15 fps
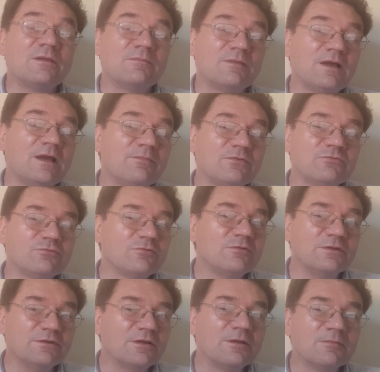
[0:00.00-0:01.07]
Perhaps
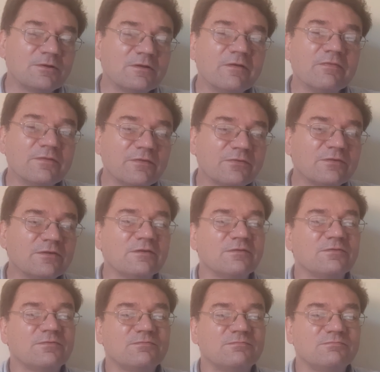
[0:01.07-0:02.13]
truly nobody on this
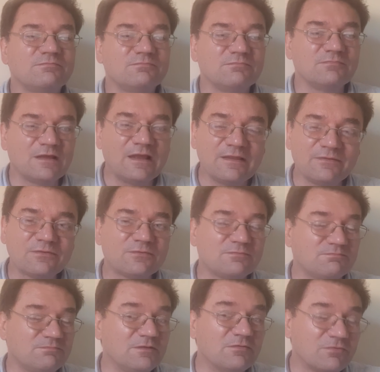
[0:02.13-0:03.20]
earth has
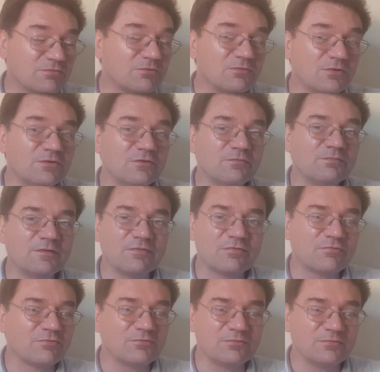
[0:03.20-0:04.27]
been through what you've been
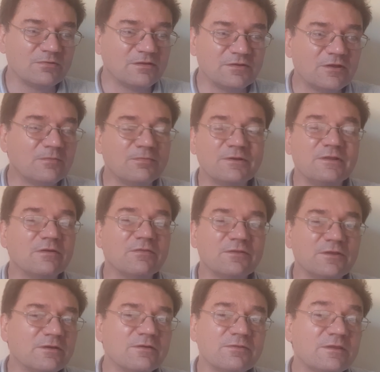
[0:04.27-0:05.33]
through, and nobody on
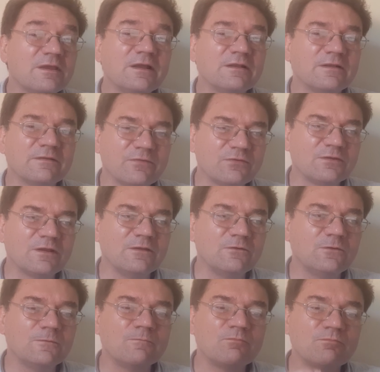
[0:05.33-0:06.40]
the earth can understand
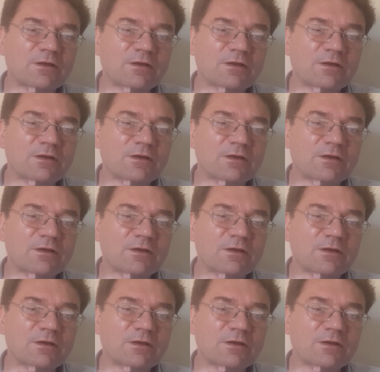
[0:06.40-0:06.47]
you.